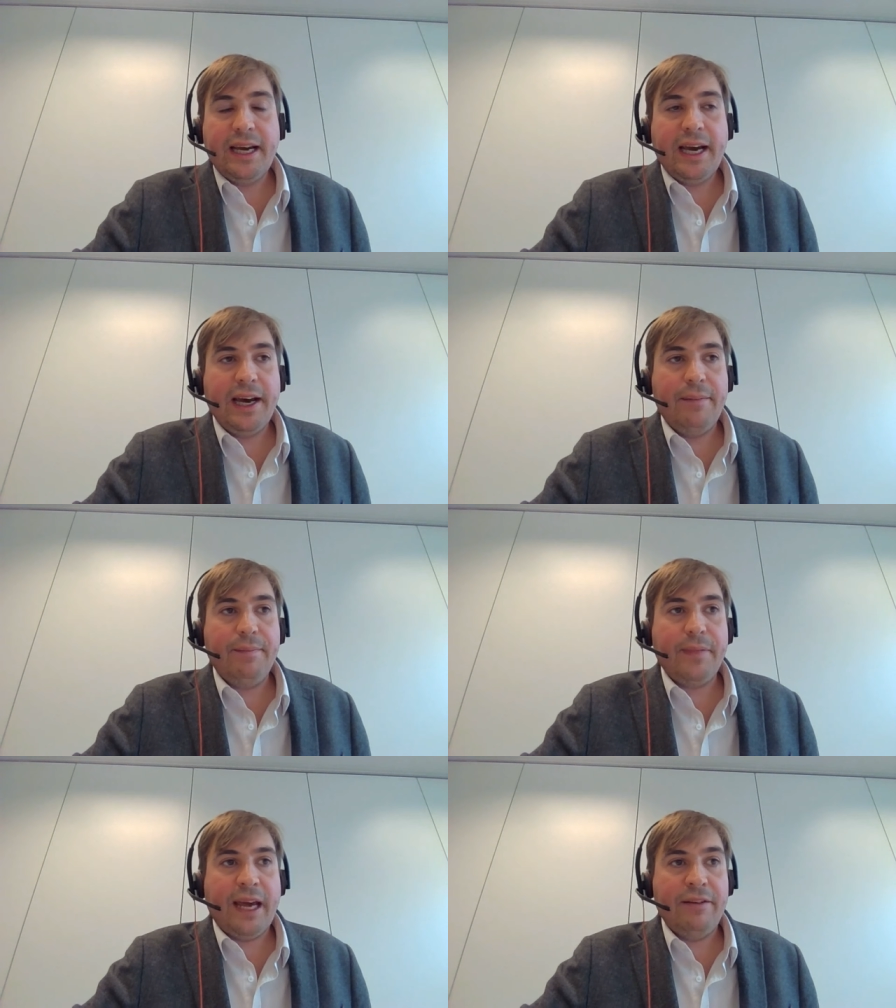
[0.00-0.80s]

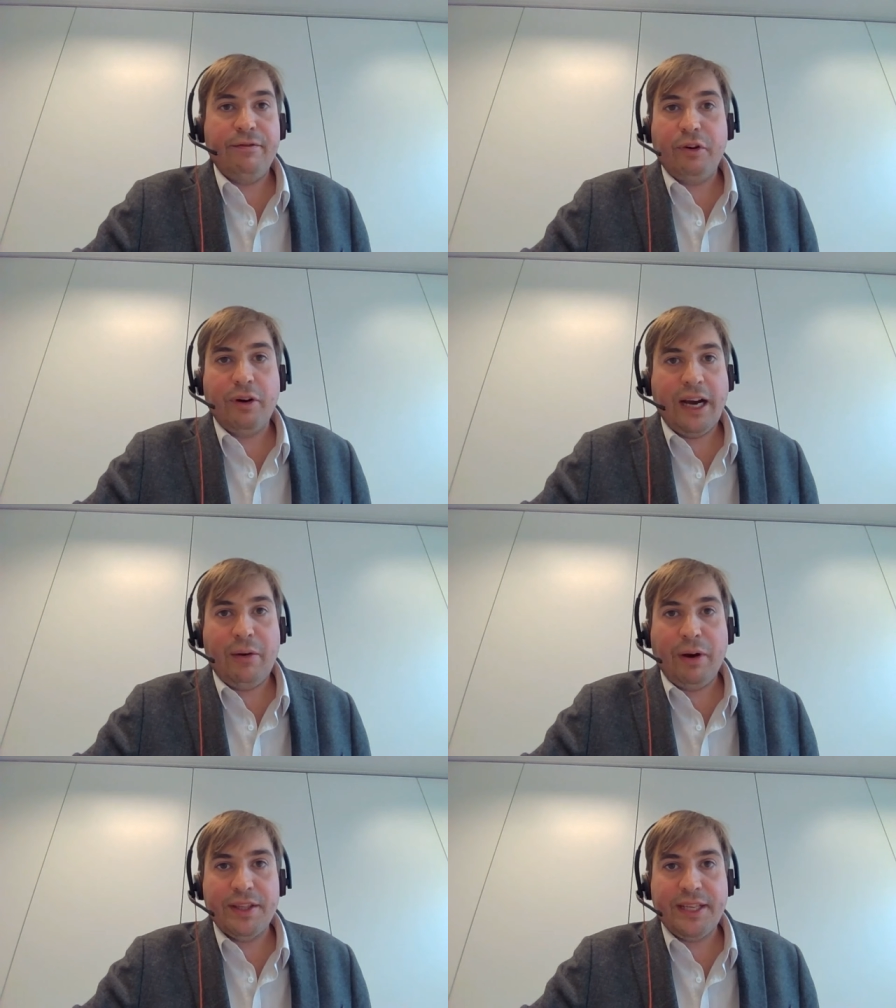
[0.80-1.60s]
um, and for
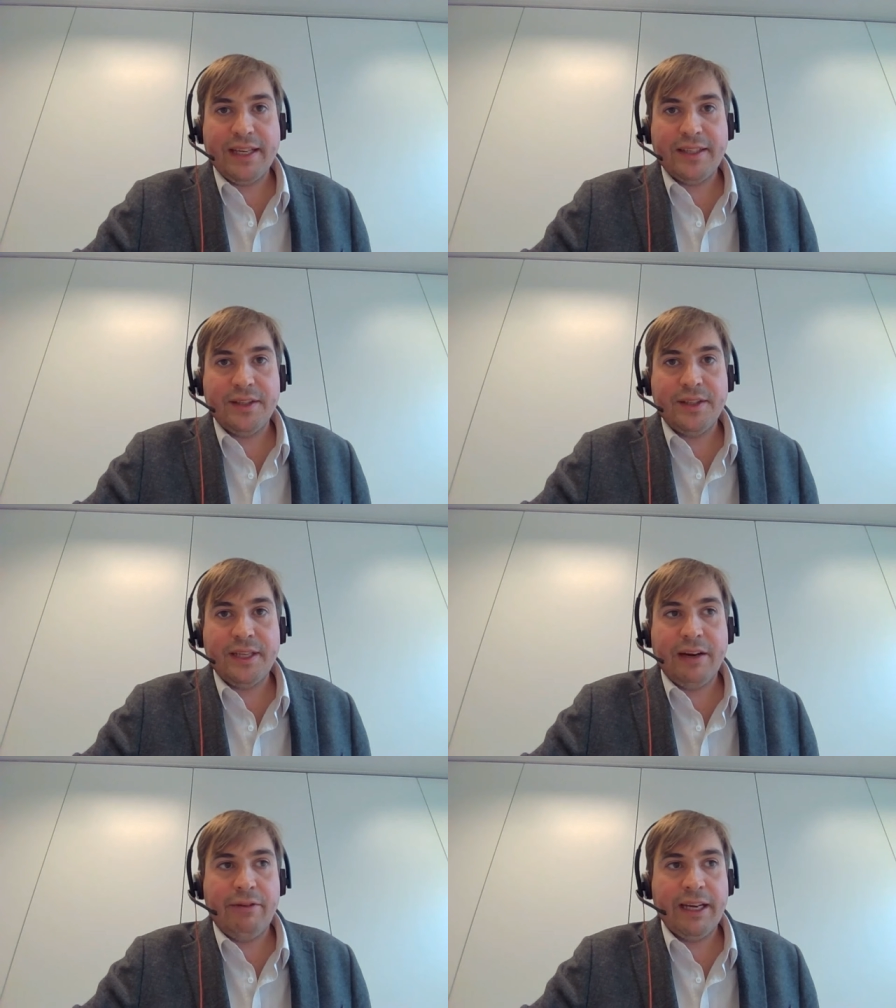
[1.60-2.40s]
how other sectors
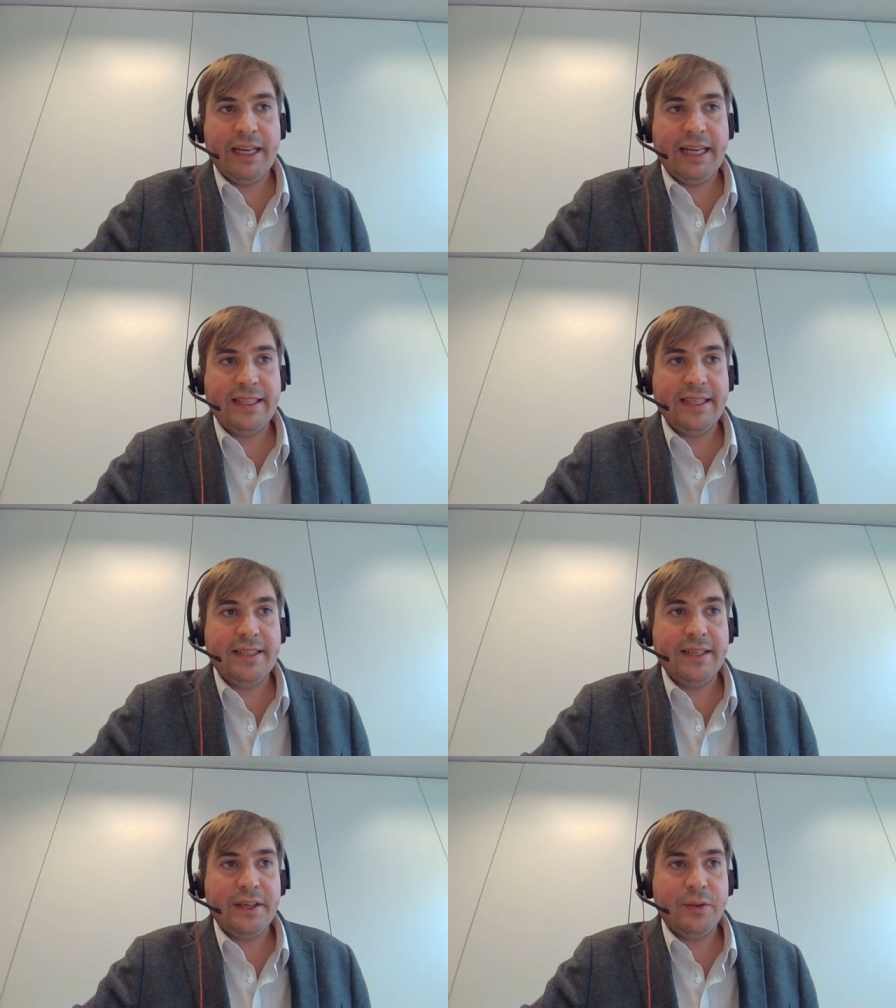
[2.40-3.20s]
get
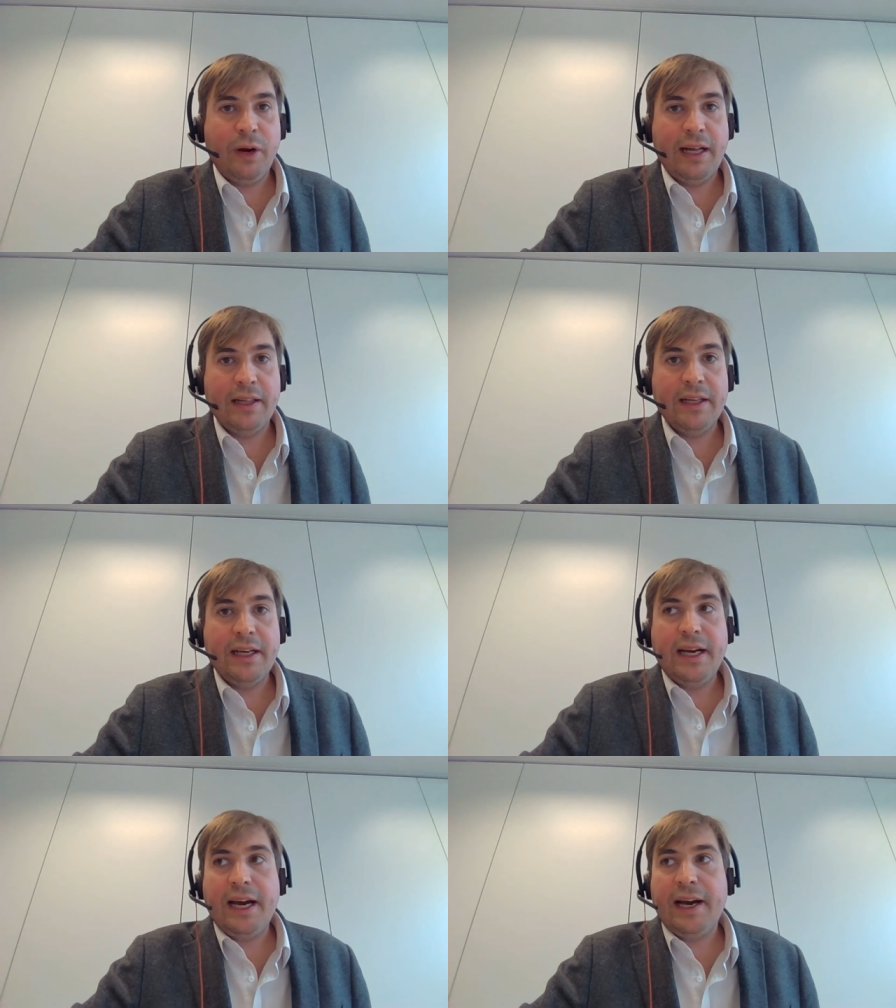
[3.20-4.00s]
regulated as well.
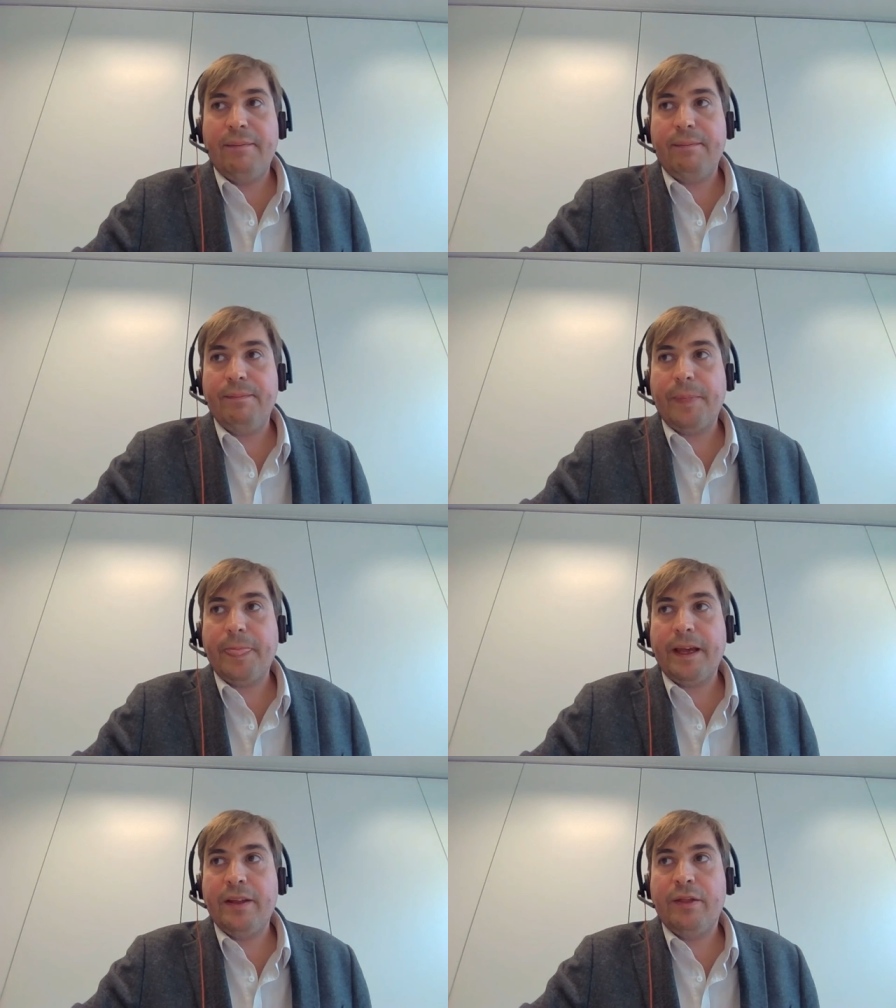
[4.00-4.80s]
Um,
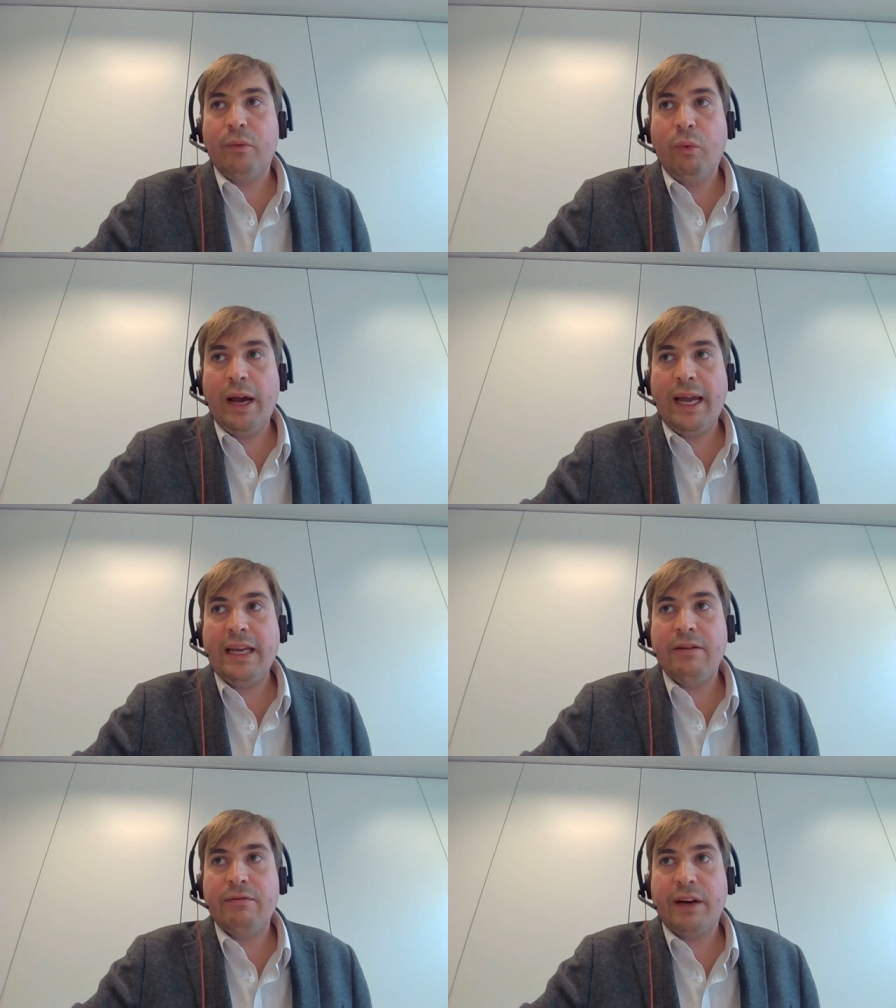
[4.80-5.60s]
uh, the
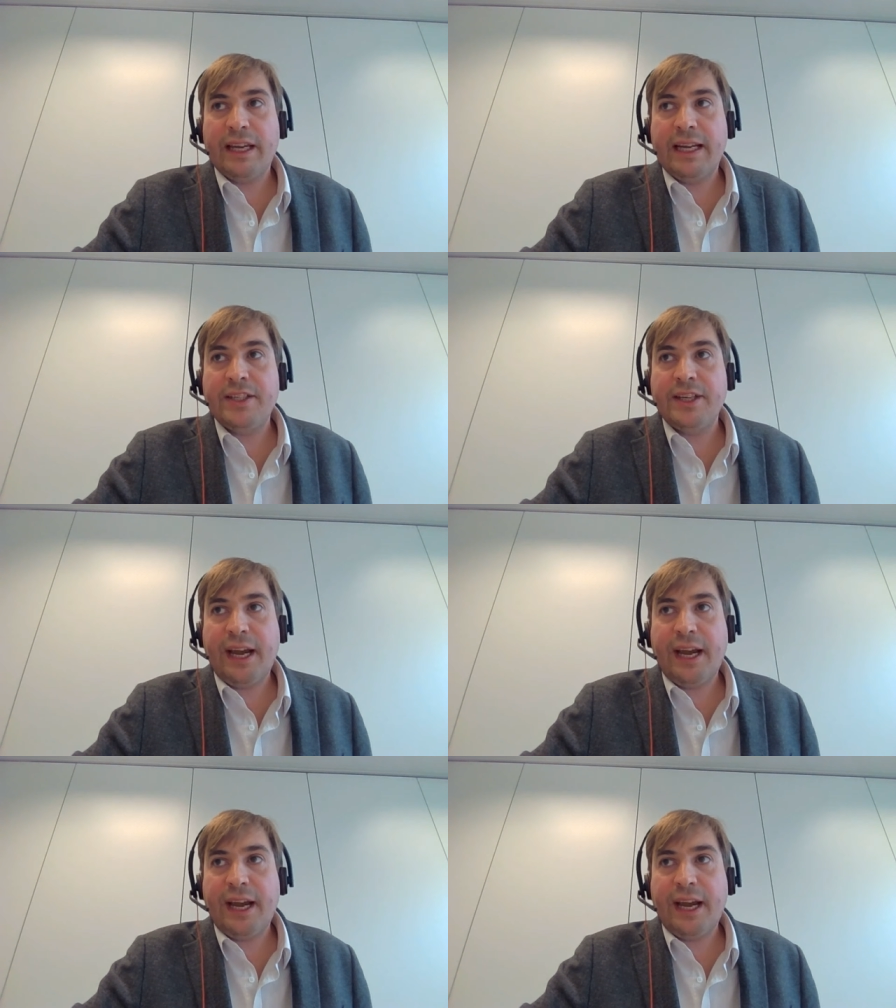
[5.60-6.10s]
way regulation